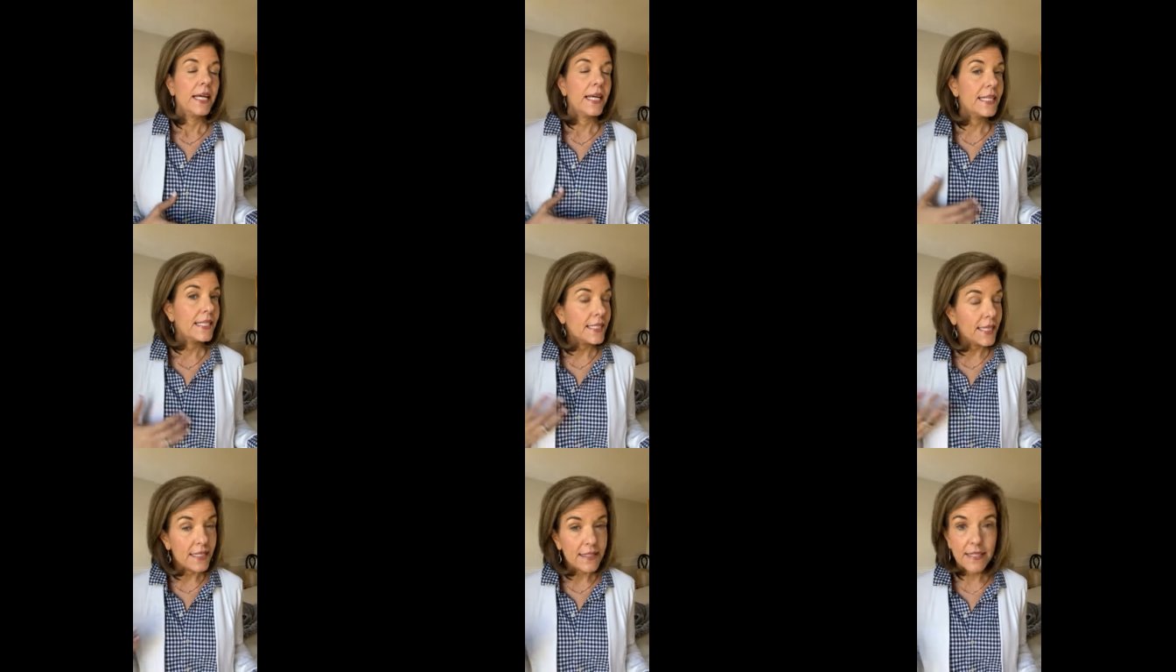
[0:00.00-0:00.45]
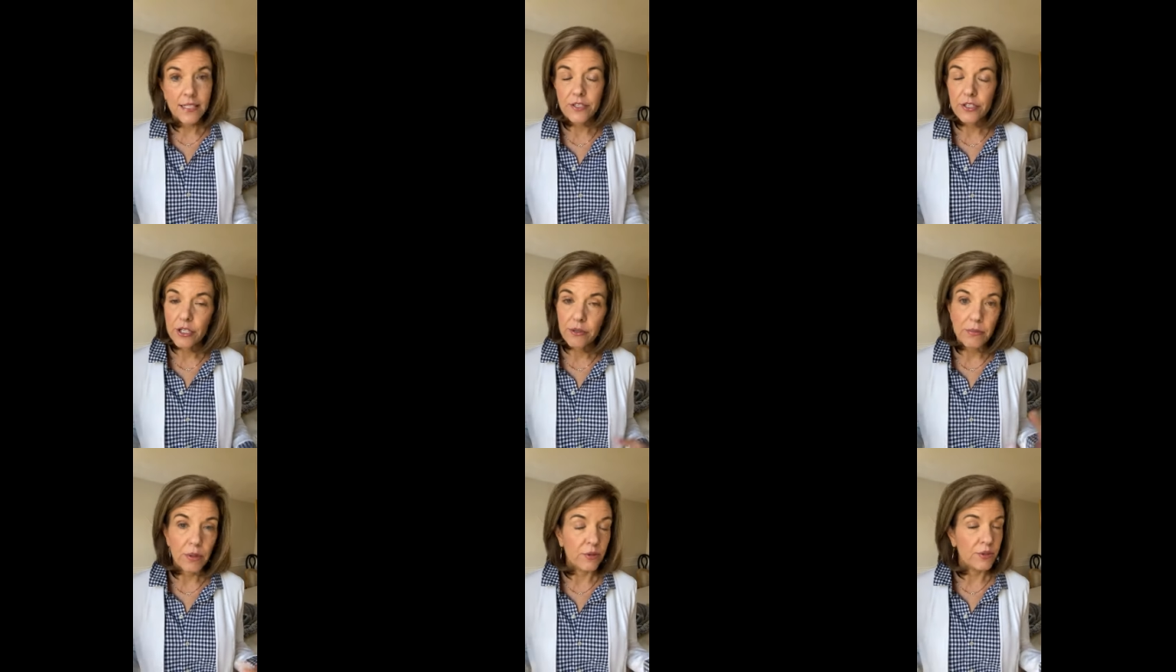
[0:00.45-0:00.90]
it doesn't
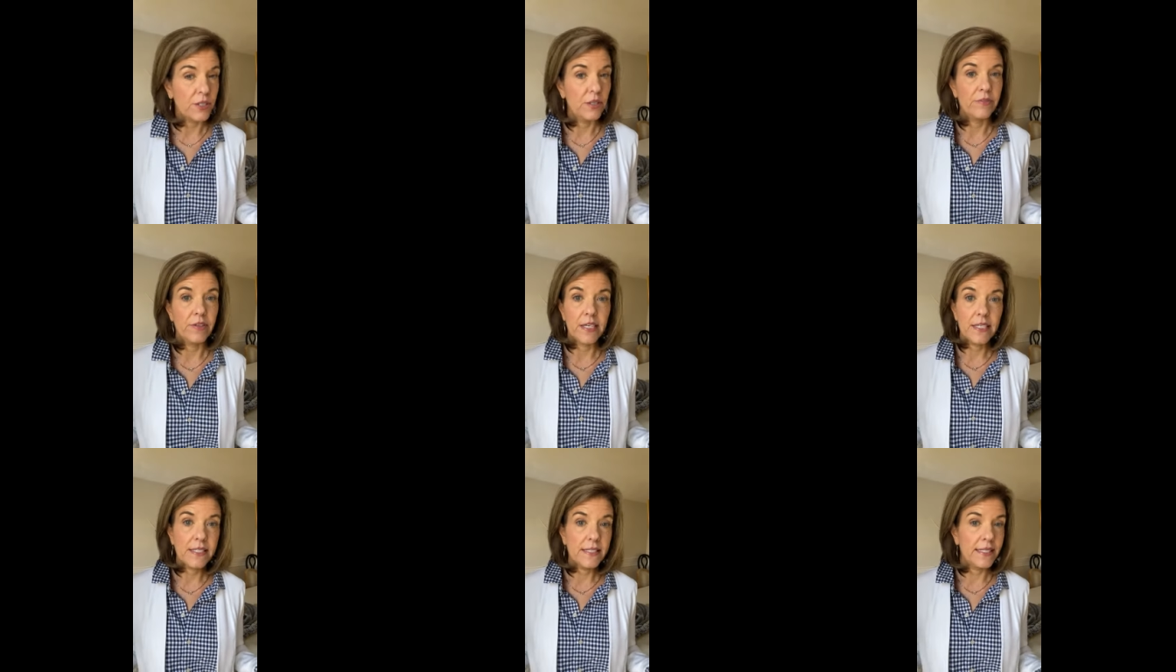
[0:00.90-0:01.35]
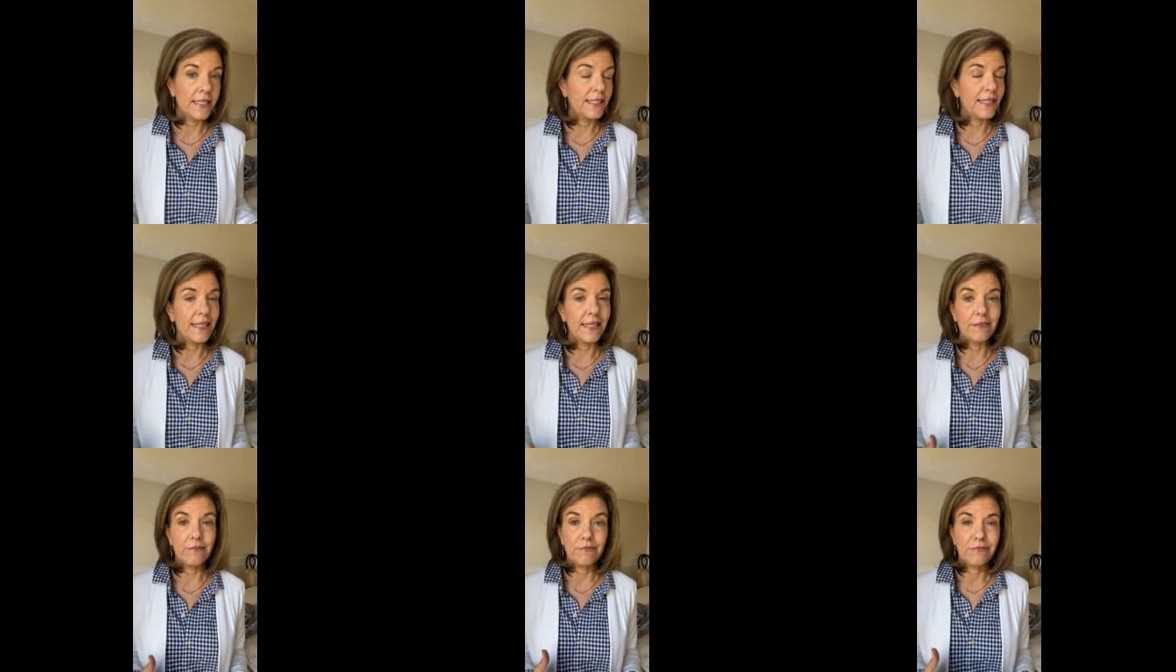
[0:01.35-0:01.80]
to most of us. It,
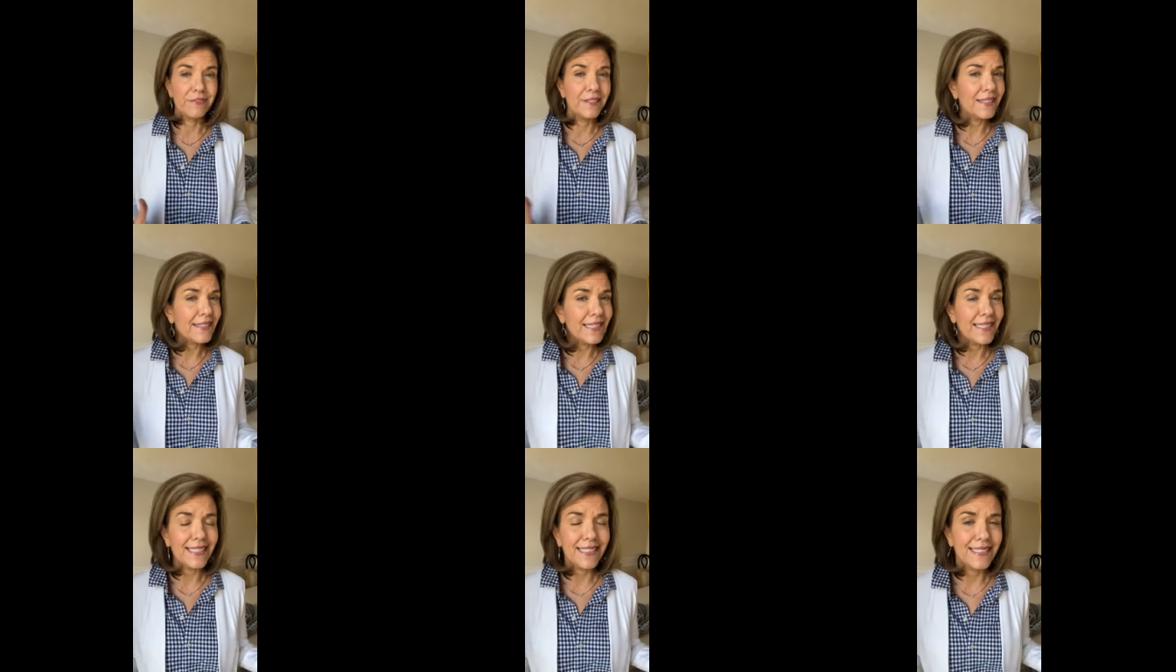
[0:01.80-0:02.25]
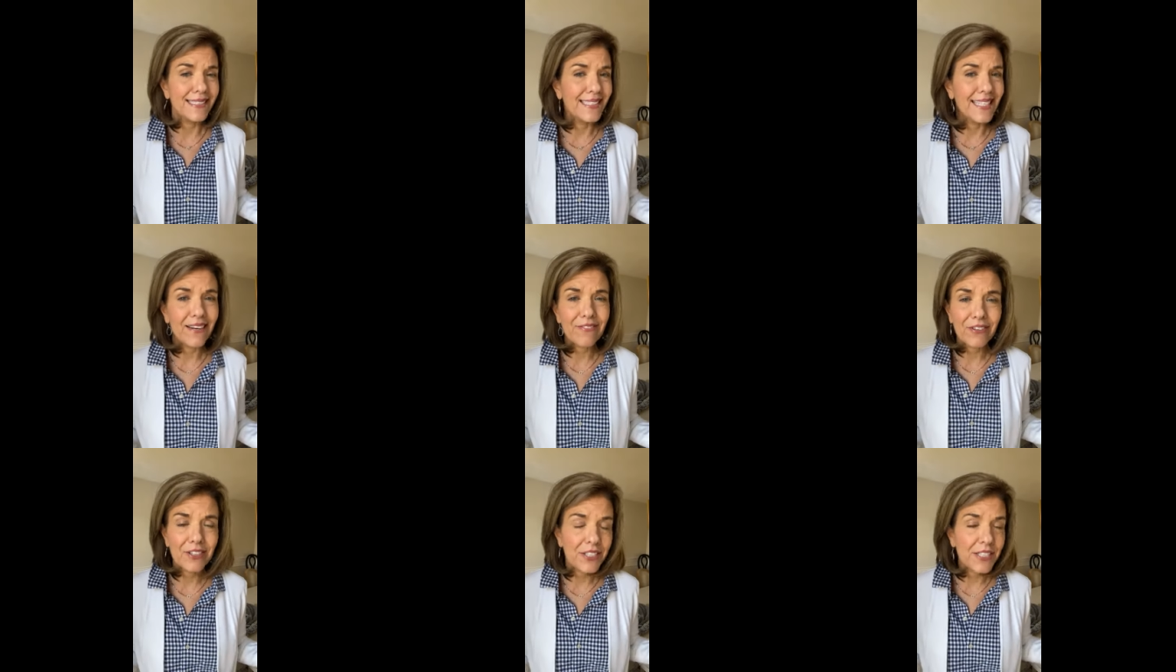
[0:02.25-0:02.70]
it really
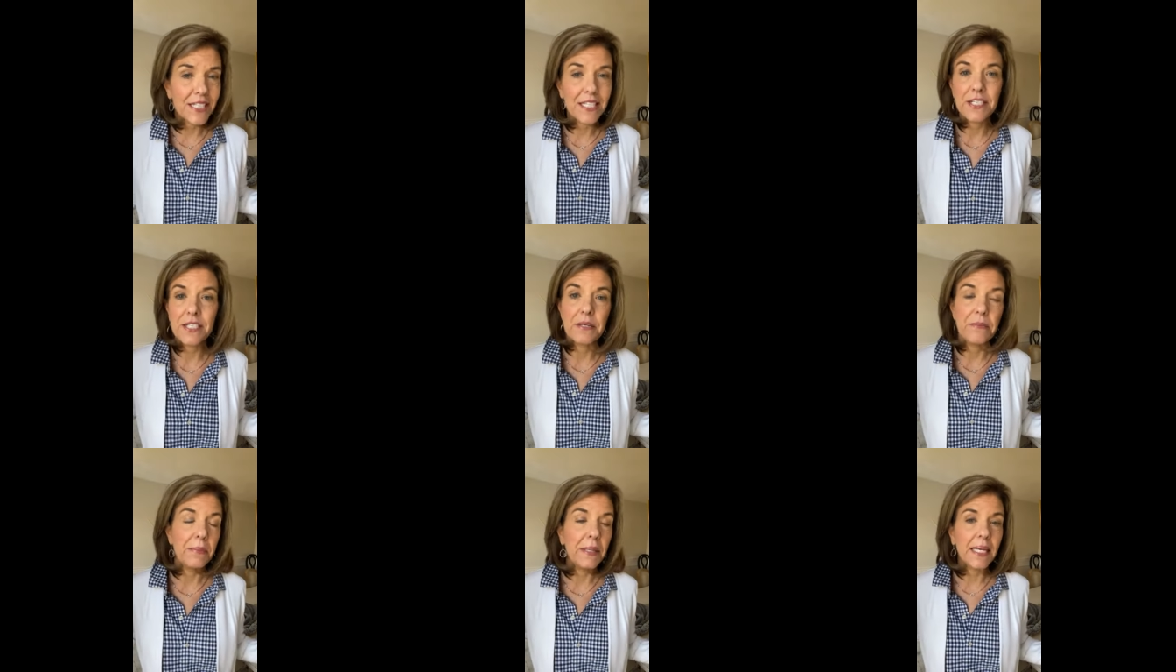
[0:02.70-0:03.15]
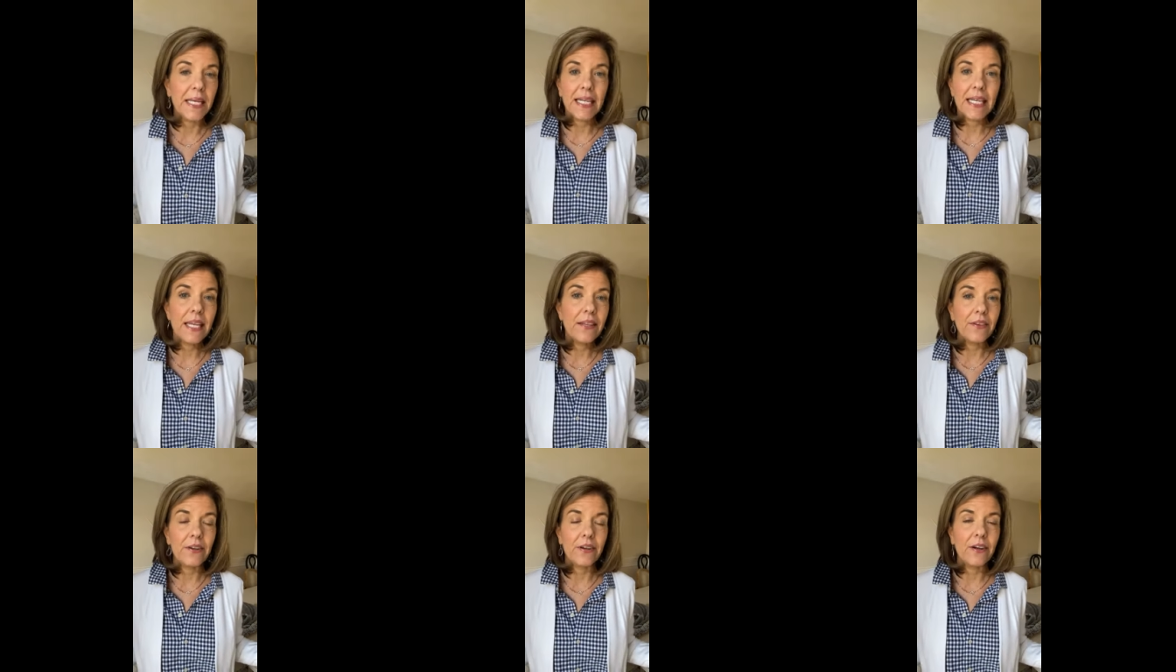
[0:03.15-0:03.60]
never did to me
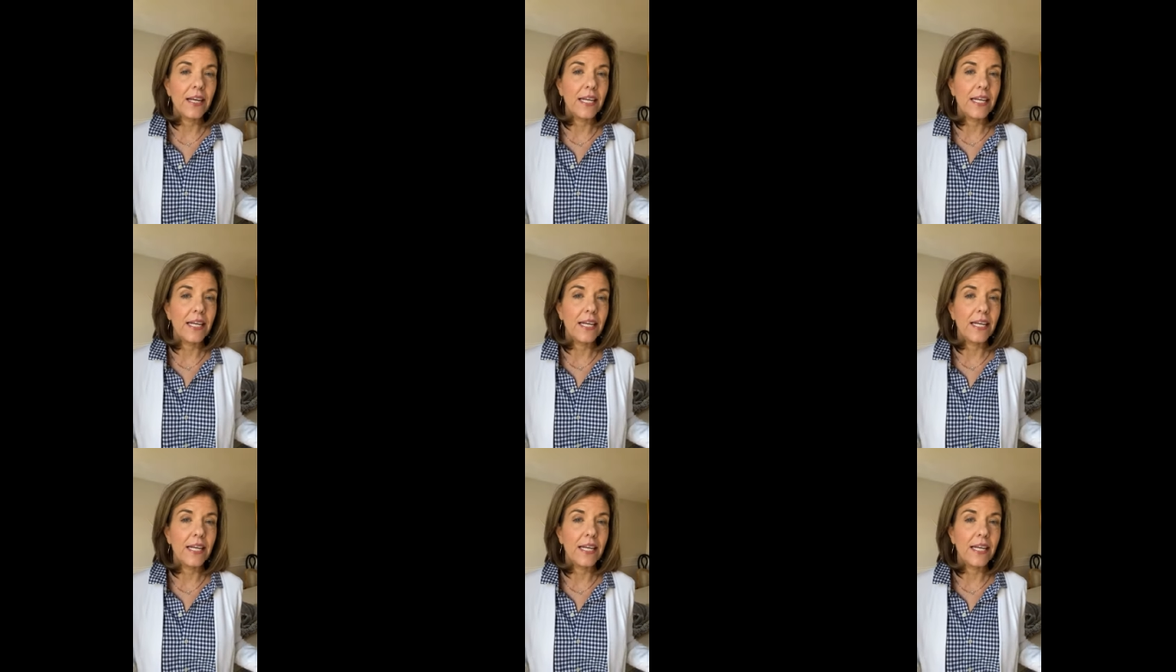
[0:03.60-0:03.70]
either.